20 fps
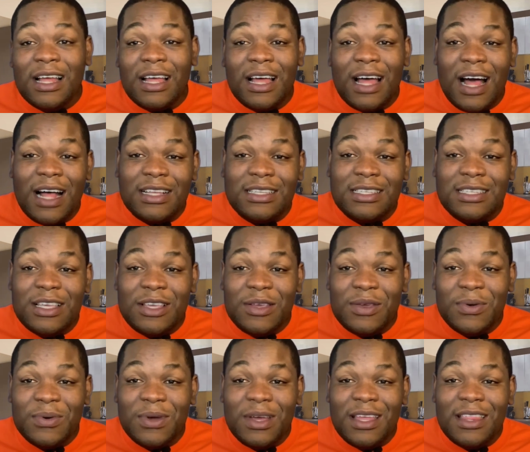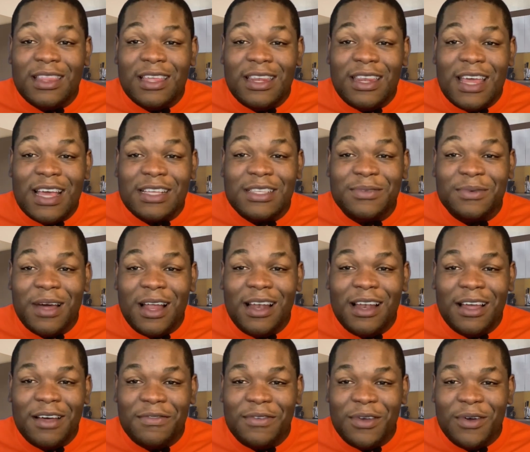I'll see you in the next one.
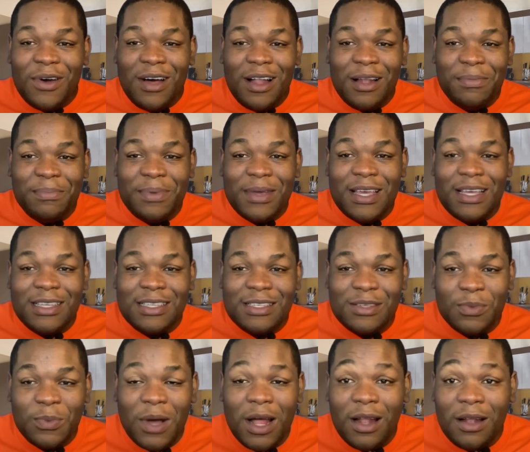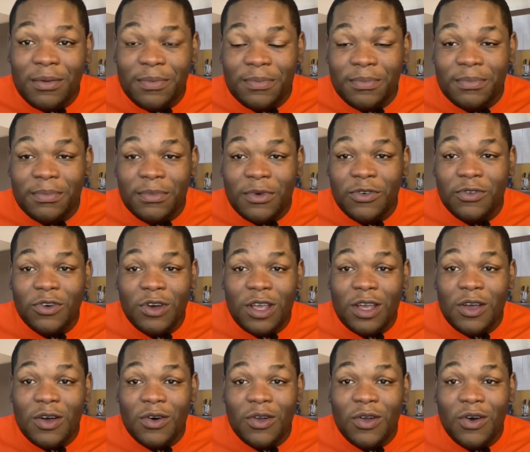Love you all. Peace. Well, before
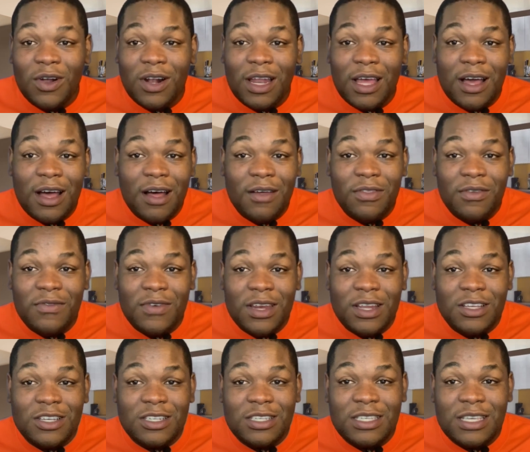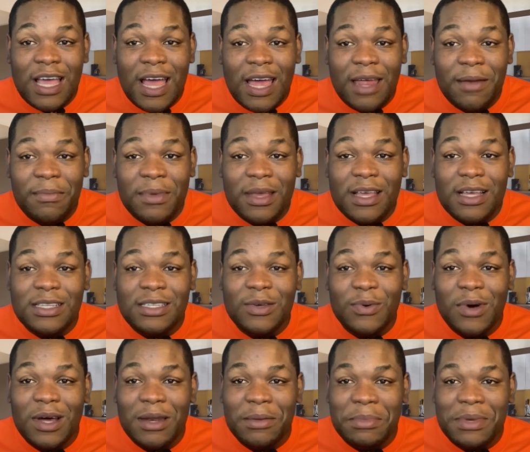you go, don't click off the video just yet because you
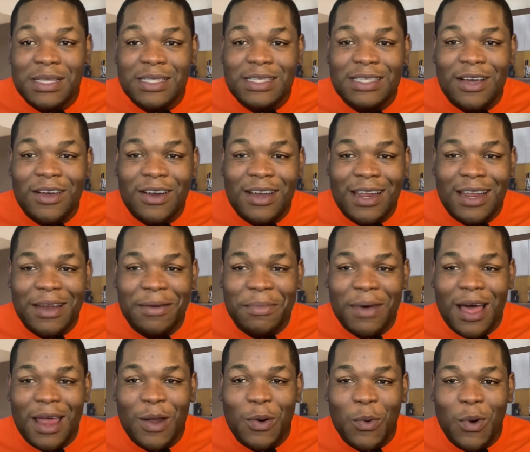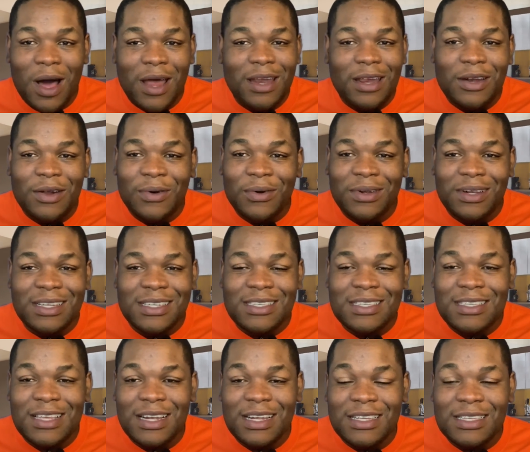want to be serenaded by the one and only
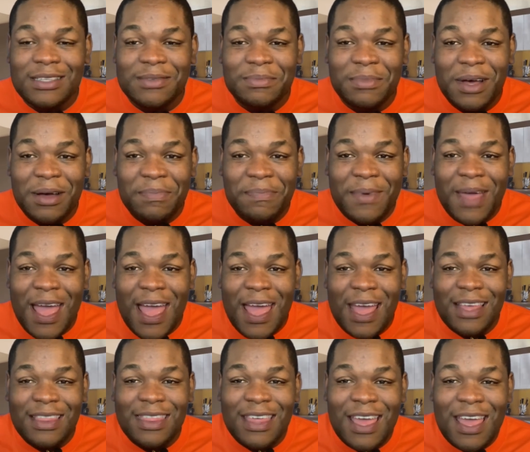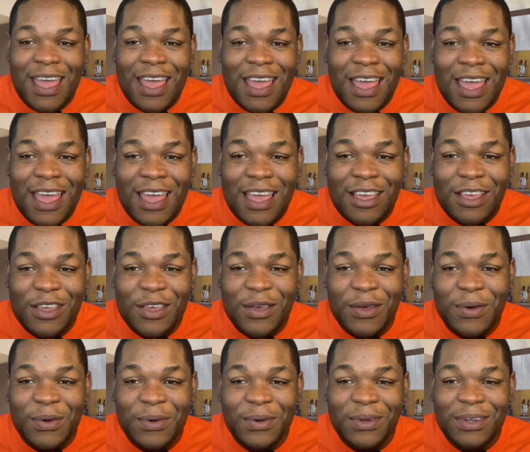Silas Mukbang. Thank
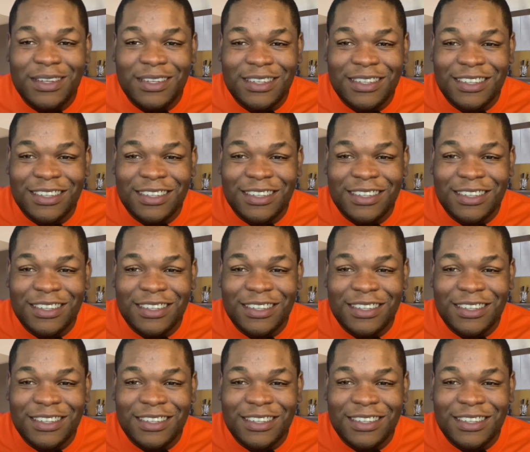you.